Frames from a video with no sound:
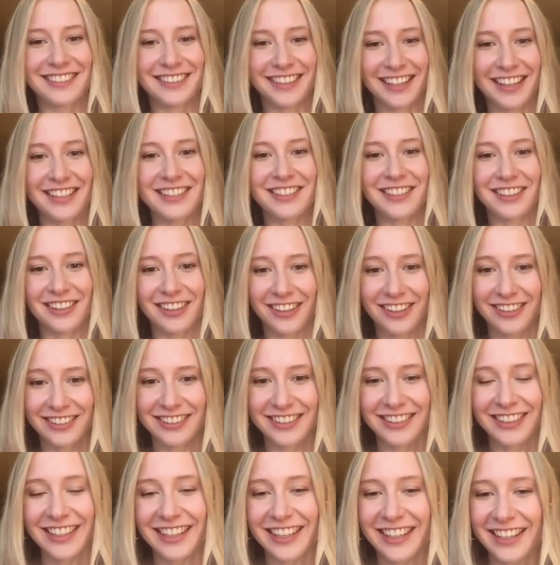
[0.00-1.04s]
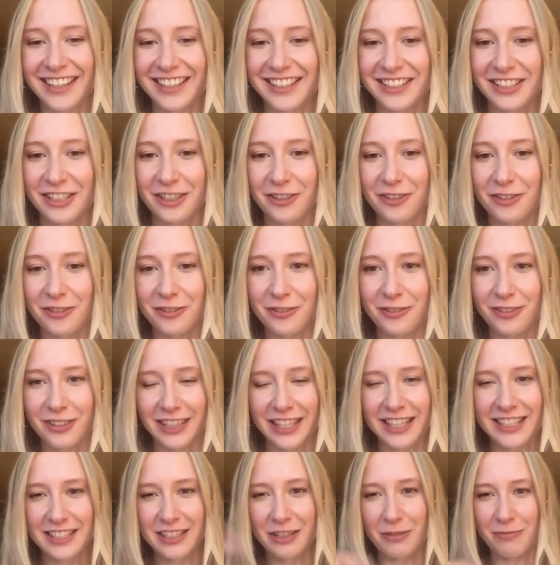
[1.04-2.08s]
That's a lot. So
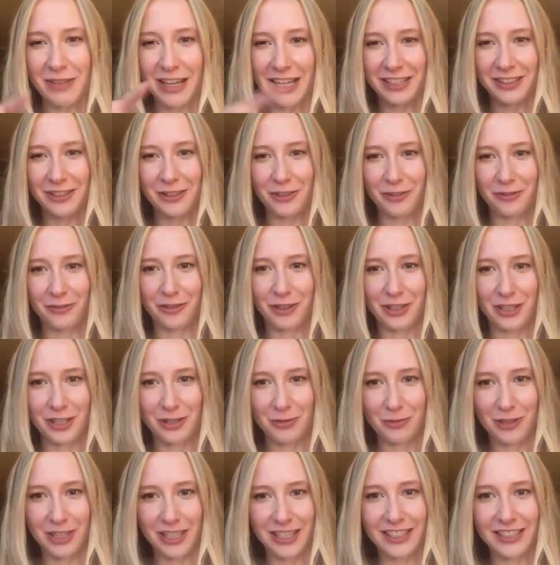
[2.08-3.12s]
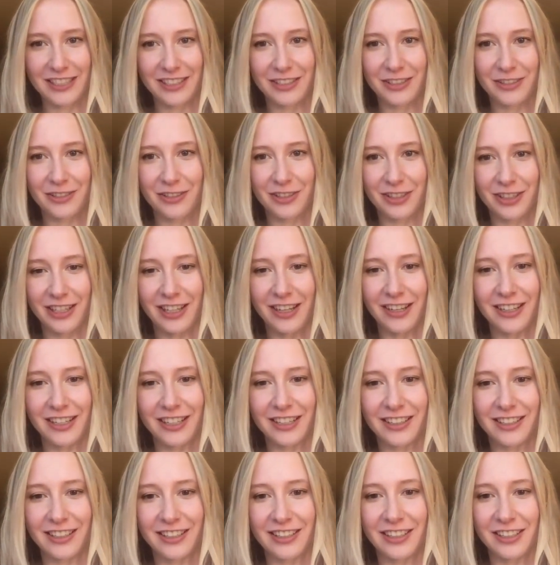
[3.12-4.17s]
let's come back to the first one, to the
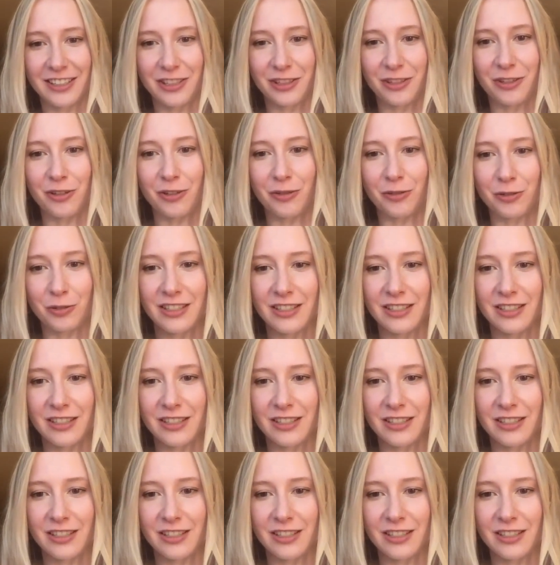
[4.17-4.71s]
card that is called